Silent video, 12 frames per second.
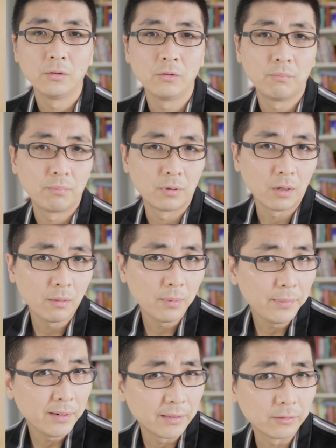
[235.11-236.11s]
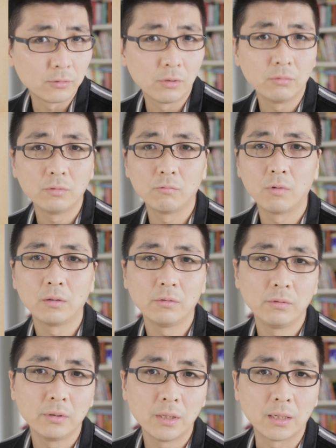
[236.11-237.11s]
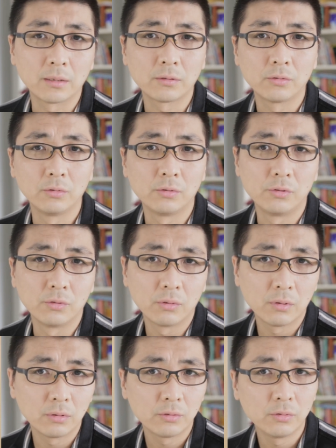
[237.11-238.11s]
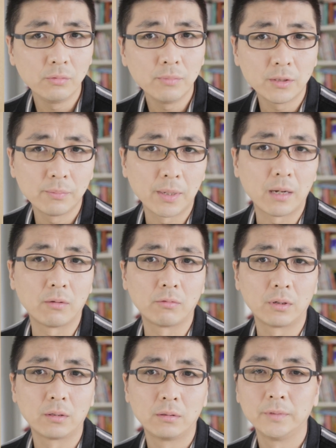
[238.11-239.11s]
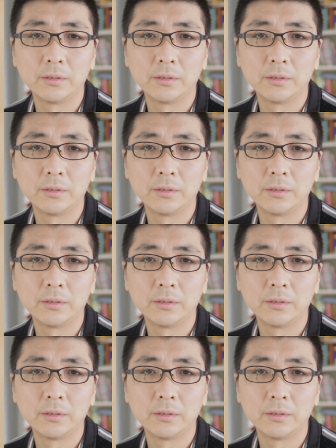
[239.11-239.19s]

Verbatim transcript: you probably don't want your NAS to draw too much power.